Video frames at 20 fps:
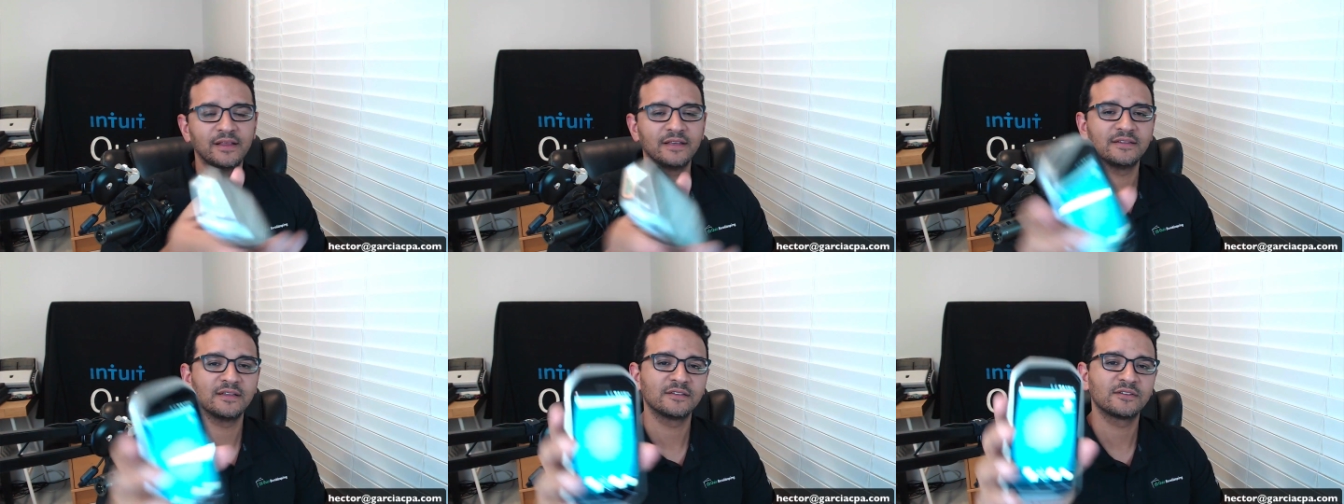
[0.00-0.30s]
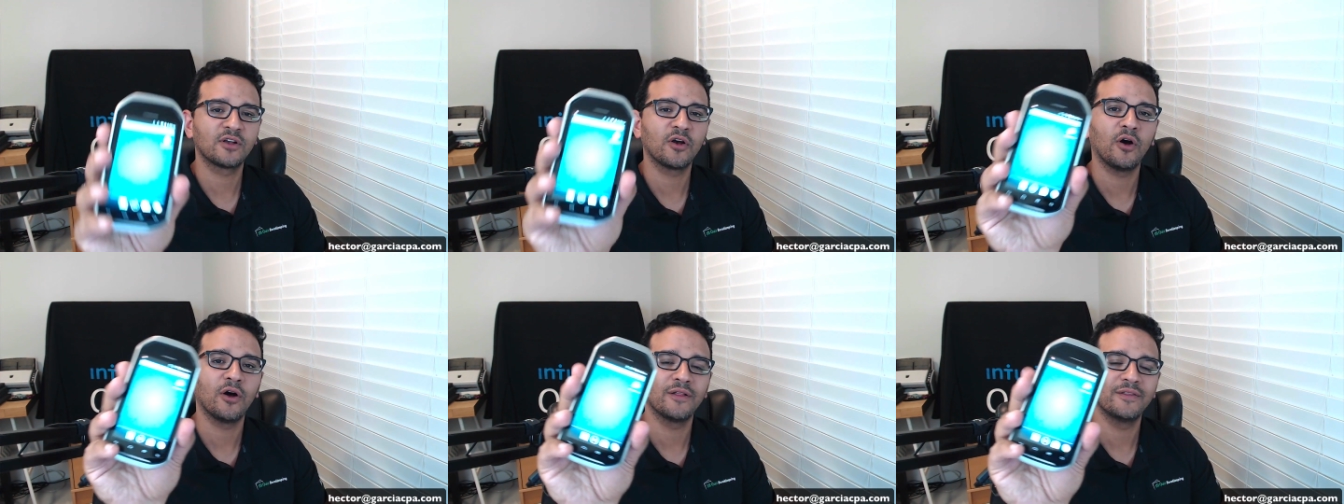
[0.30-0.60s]
This is
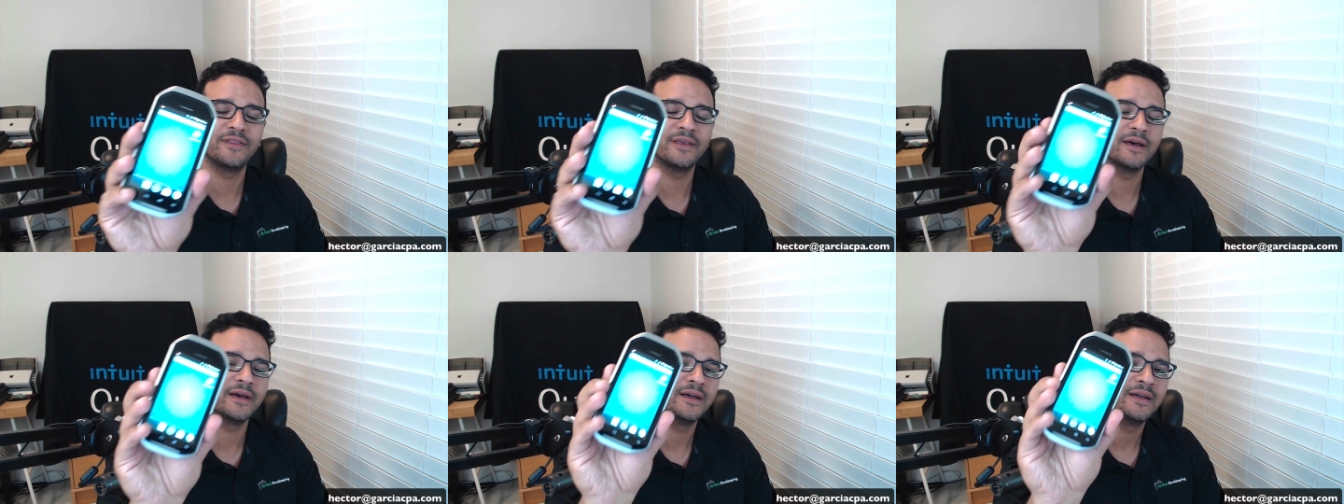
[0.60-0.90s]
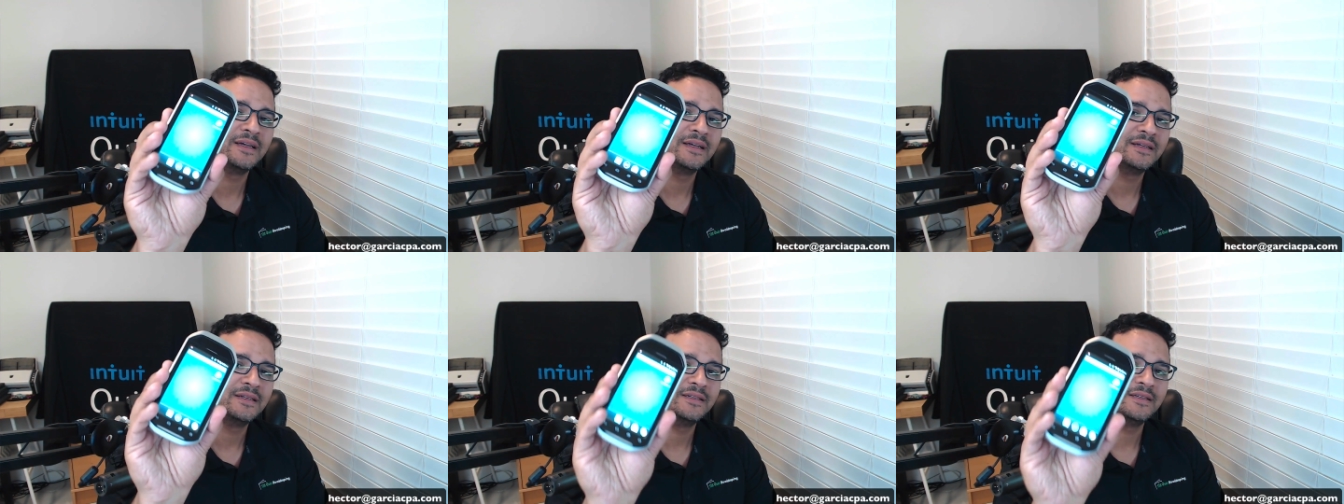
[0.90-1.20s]
called the
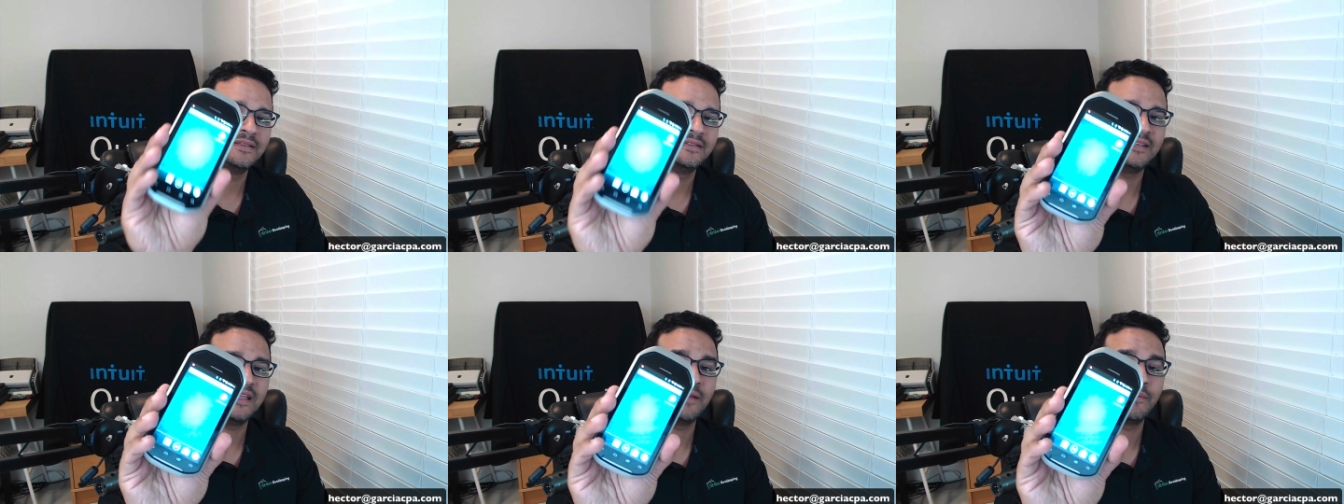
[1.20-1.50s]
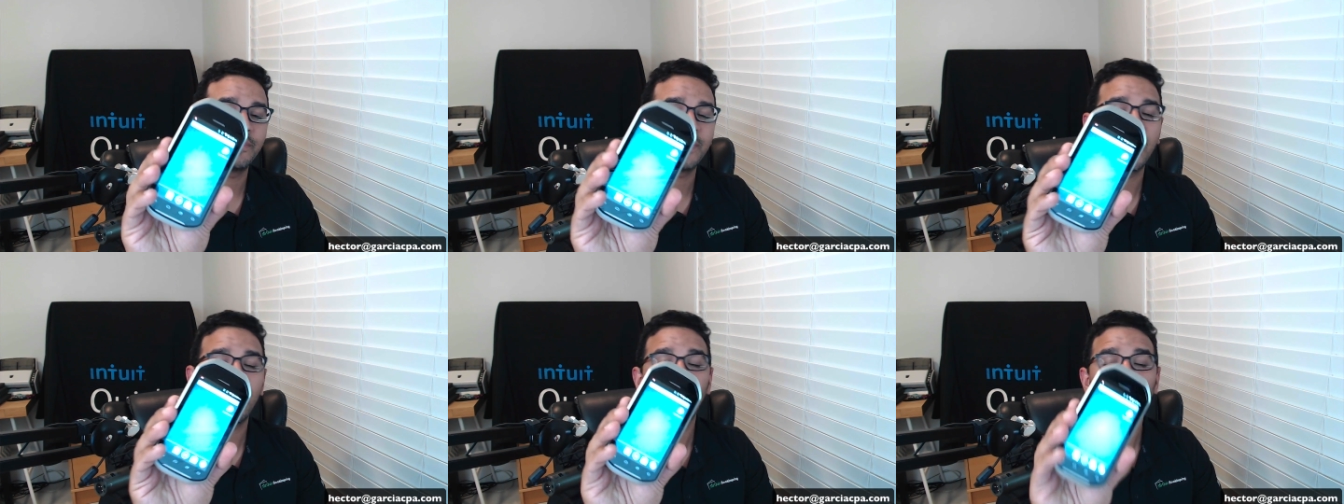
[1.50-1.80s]

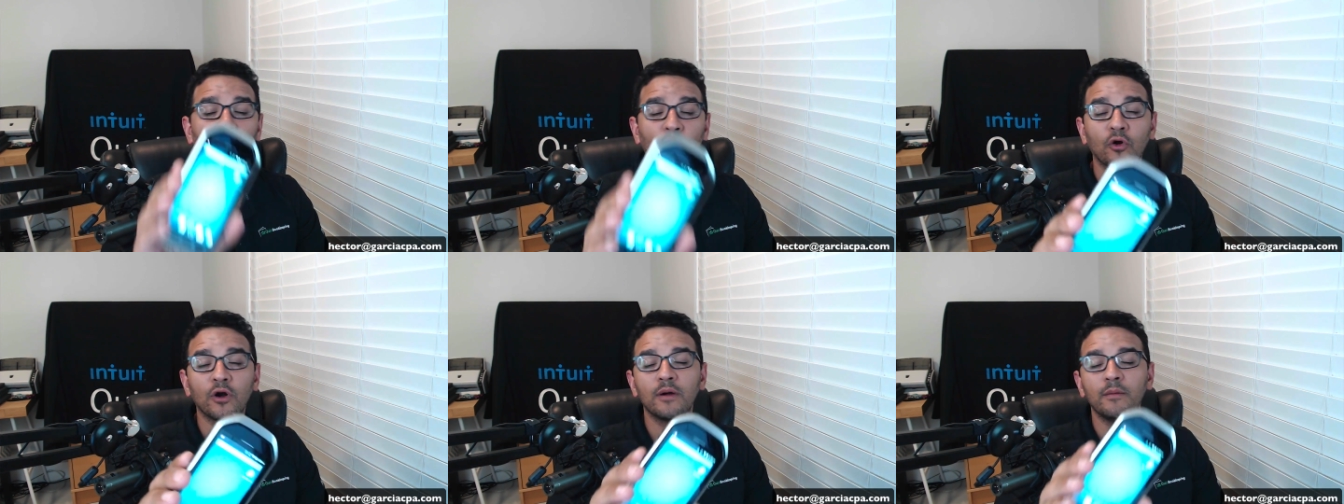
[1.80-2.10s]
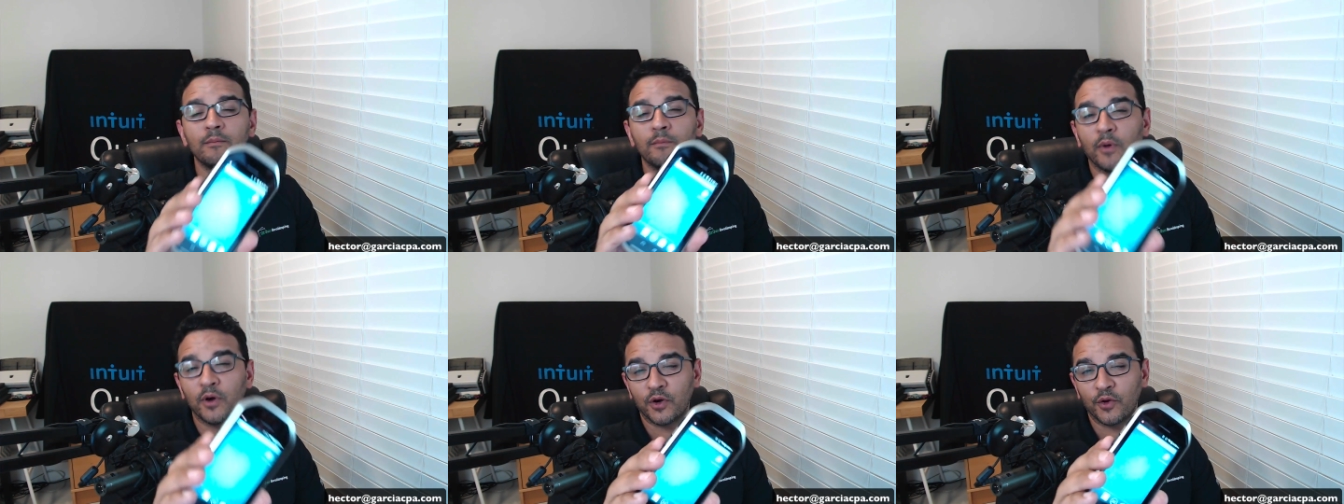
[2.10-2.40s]
Zebra or
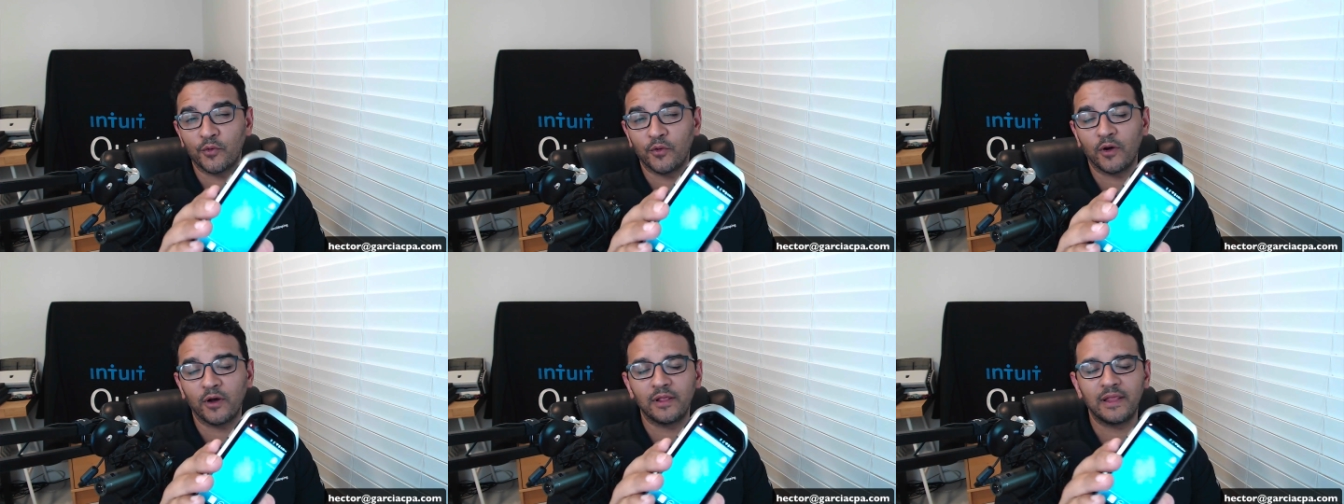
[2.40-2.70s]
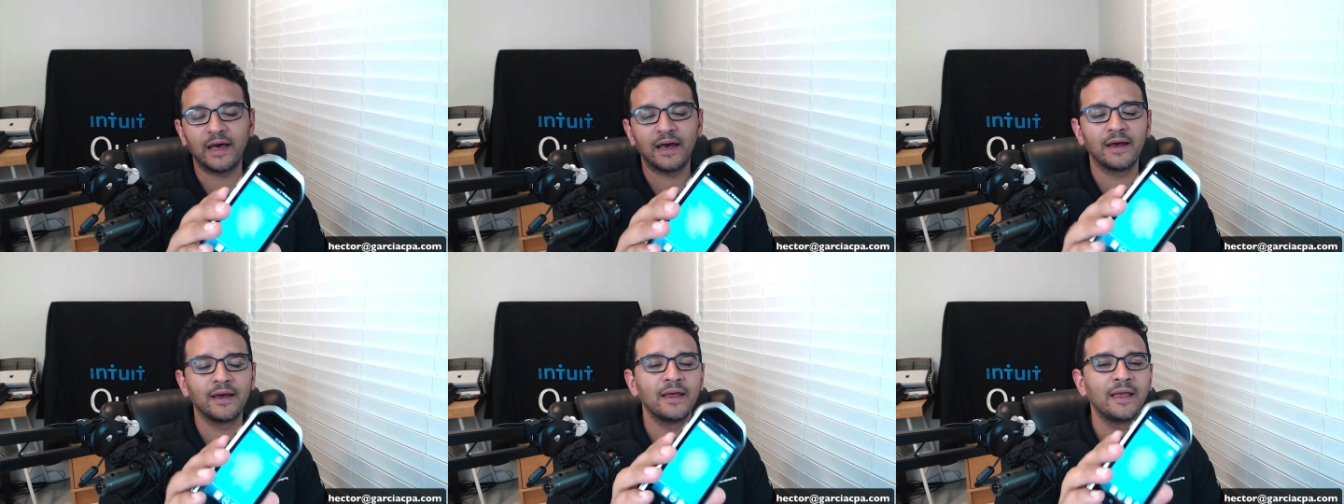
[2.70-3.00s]

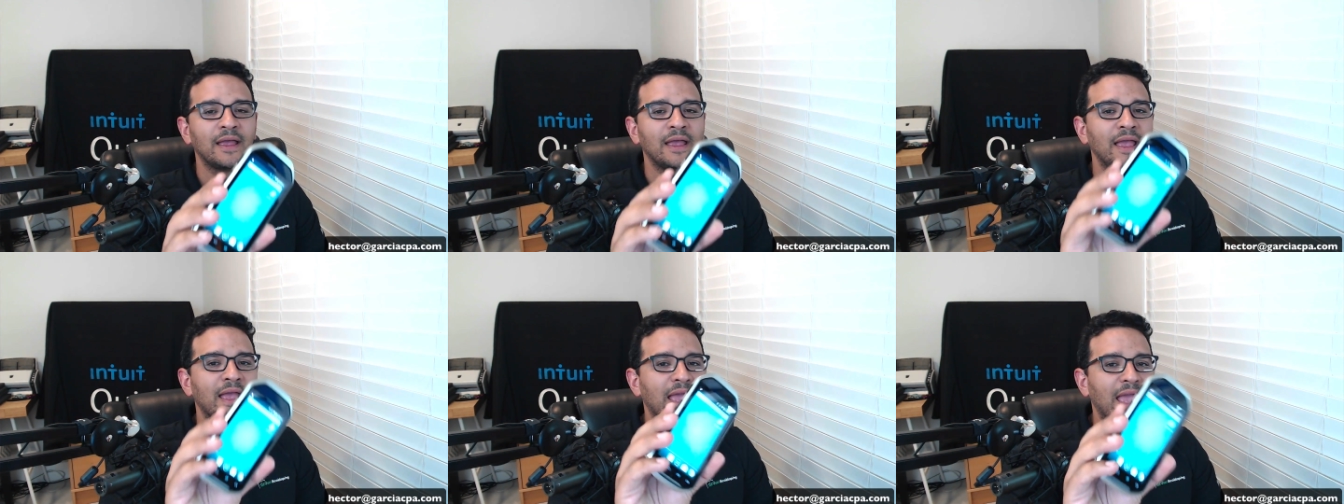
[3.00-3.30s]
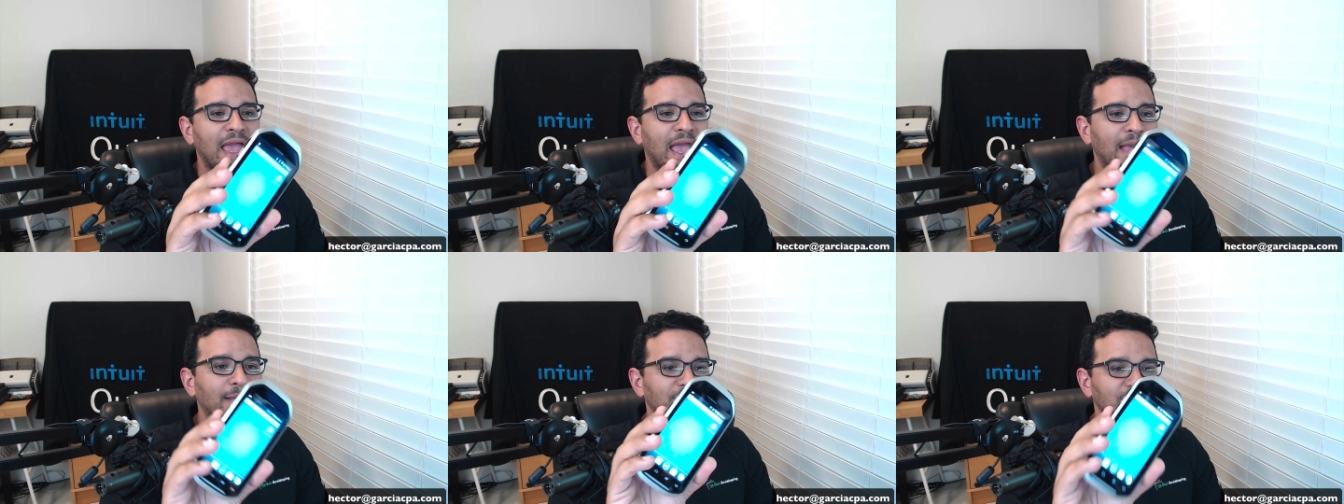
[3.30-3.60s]
Motorola
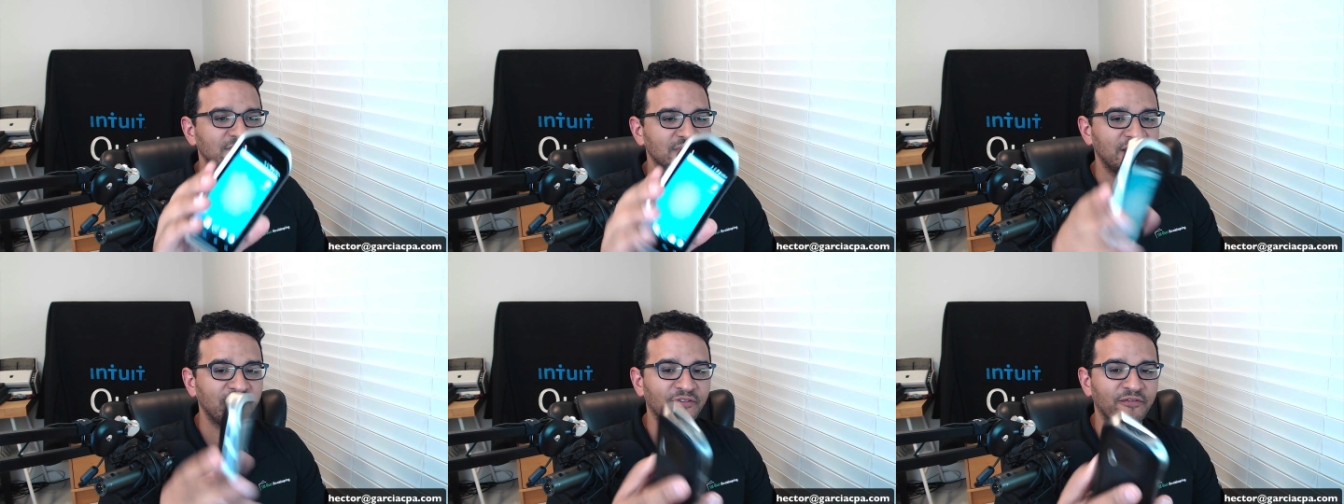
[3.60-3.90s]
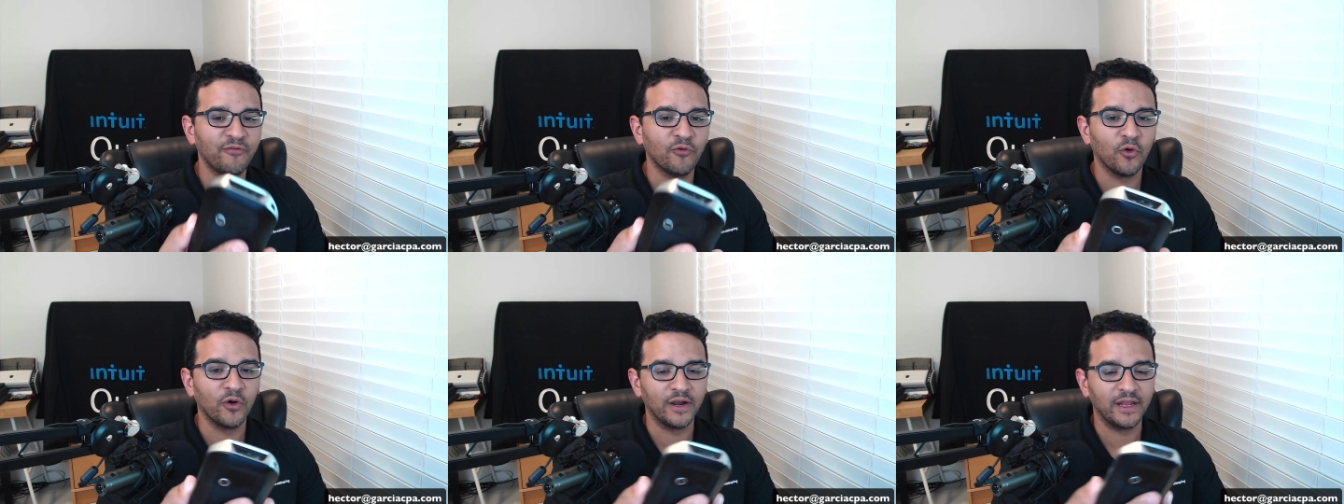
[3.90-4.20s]

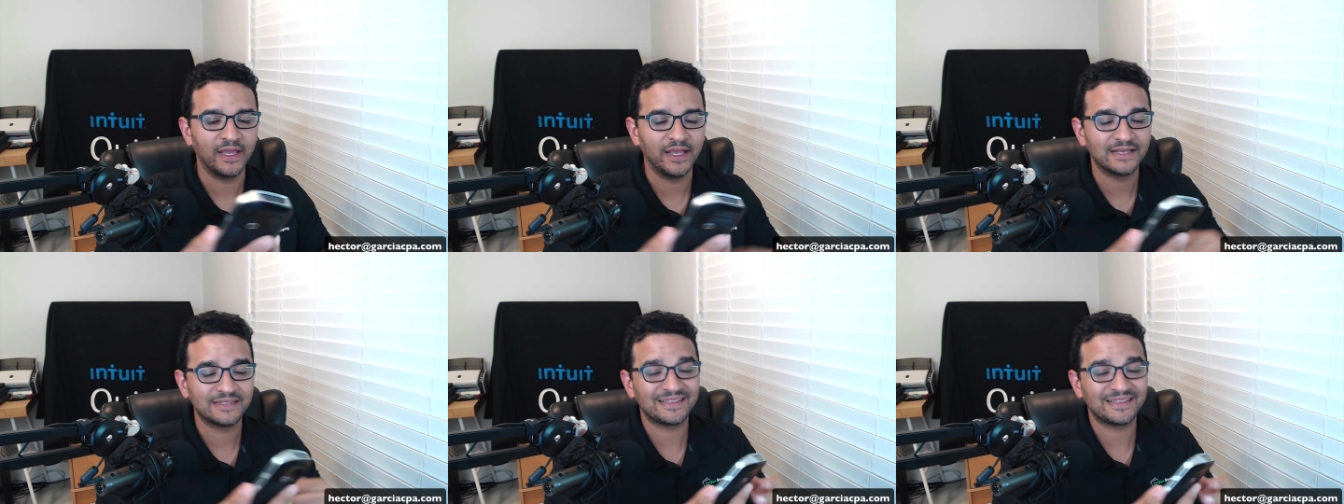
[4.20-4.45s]
MC40.